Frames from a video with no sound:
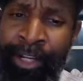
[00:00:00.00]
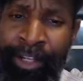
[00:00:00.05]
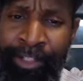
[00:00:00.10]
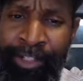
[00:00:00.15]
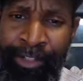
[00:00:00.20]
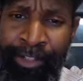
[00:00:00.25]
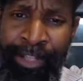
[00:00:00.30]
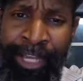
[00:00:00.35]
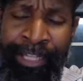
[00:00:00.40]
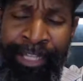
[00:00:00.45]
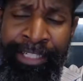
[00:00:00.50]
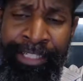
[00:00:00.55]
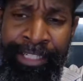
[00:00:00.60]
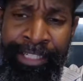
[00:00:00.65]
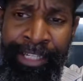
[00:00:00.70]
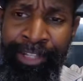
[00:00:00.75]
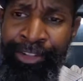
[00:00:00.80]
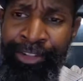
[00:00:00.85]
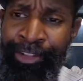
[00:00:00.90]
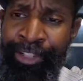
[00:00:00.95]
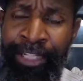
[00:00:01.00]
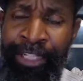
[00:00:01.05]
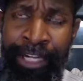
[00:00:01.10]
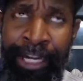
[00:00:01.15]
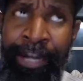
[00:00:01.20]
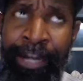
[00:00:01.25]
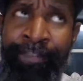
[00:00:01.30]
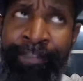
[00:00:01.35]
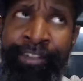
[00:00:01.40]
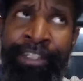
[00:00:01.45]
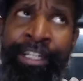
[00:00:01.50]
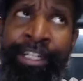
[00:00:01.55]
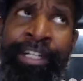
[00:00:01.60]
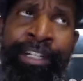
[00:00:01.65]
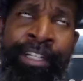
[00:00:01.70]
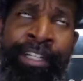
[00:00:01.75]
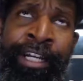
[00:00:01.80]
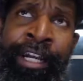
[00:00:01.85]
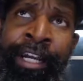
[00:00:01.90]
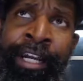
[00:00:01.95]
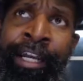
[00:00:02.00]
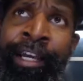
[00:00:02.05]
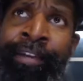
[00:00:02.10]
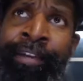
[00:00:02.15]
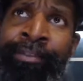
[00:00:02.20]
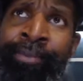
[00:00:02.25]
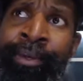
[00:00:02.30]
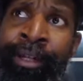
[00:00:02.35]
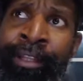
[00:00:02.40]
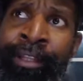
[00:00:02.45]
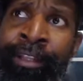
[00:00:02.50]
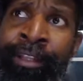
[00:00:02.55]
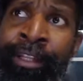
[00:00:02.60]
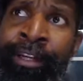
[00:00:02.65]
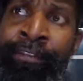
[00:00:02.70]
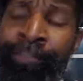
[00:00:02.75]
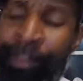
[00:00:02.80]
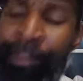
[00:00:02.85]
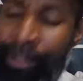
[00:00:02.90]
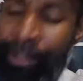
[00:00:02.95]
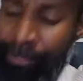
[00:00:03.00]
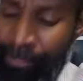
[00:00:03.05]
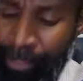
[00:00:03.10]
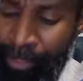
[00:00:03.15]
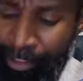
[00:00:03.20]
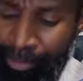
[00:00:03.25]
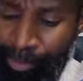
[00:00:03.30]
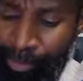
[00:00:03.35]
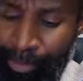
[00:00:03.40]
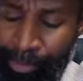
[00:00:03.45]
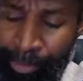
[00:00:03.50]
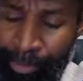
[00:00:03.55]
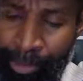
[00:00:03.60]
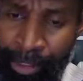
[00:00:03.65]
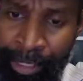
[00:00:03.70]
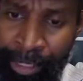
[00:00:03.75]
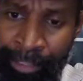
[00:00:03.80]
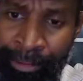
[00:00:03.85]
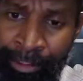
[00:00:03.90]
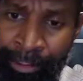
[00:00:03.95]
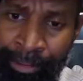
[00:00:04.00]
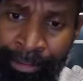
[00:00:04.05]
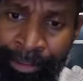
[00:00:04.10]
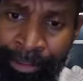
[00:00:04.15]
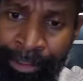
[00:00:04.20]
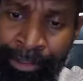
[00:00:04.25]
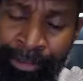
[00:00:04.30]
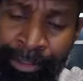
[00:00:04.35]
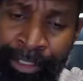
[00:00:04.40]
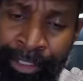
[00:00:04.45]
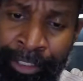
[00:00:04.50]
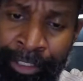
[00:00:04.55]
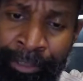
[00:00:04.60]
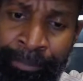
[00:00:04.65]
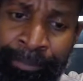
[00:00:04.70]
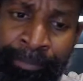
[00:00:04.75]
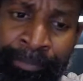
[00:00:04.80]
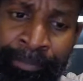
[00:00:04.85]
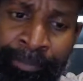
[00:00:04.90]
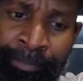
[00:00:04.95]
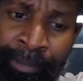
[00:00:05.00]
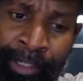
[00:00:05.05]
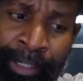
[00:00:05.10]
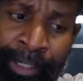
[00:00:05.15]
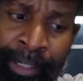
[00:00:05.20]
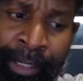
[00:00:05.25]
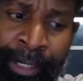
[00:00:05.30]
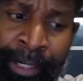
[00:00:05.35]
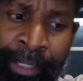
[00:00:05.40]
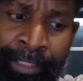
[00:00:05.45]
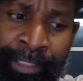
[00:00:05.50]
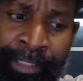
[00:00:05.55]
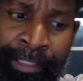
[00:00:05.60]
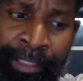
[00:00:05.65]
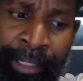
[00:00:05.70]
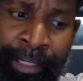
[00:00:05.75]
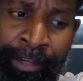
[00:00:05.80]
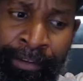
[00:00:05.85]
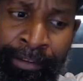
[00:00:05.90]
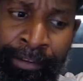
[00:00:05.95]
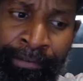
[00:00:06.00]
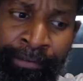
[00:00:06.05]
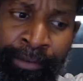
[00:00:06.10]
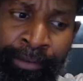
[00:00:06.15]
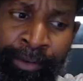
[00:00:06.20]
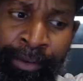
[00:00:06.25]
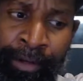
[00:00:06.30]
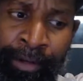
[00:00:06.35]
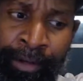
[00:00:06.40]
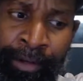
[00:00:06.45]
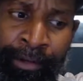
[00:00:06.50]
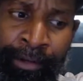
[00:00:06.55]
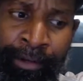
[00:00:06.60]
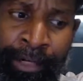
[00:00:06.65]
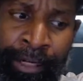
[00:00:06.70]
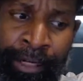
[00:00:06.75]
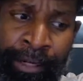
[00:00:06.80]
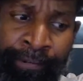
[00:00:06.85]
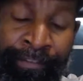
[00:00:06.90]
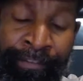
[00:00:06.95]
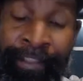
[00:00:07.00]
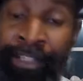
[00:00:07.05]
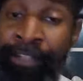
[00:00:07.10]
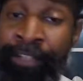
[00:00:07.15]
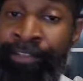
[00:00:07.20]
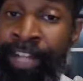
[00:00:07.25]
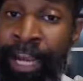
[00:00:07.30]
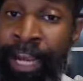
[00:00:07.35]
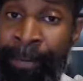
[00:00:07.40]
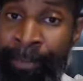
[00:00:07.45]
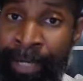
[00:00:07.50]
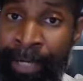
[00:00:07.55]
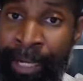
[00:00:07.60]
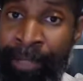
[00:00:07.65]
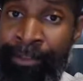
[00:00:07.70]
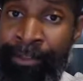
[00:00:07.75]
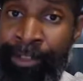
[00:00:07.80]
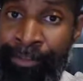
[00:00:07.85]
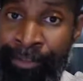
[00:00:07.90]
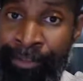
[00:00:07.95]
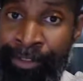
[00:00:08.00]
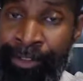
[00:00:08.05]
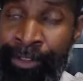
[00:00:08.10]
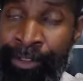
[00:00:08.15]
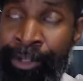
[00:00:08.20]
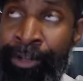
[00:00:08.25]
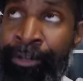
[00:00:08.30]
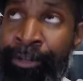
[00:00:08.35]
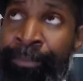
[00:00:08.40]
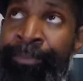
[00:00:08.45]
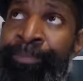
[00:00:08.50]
So that's an interesting conversation I had with a friend of ours. We were at their Sukkah today for Feast of Tabernacles for Sukkot.